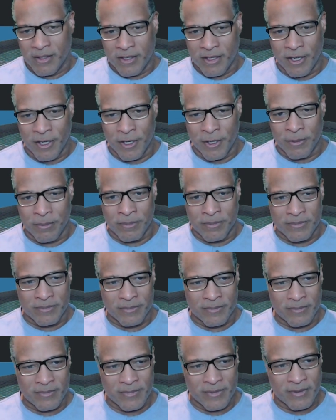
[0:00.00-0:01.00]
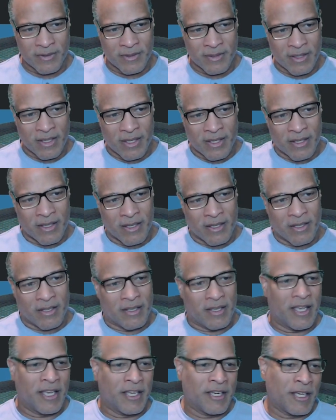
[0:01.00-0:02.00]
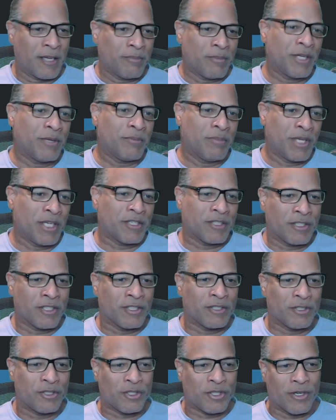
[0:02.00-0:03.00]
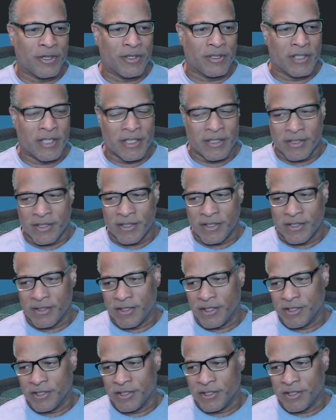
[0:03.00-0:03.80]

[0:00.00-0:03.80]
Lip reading: And I might make another chart like that,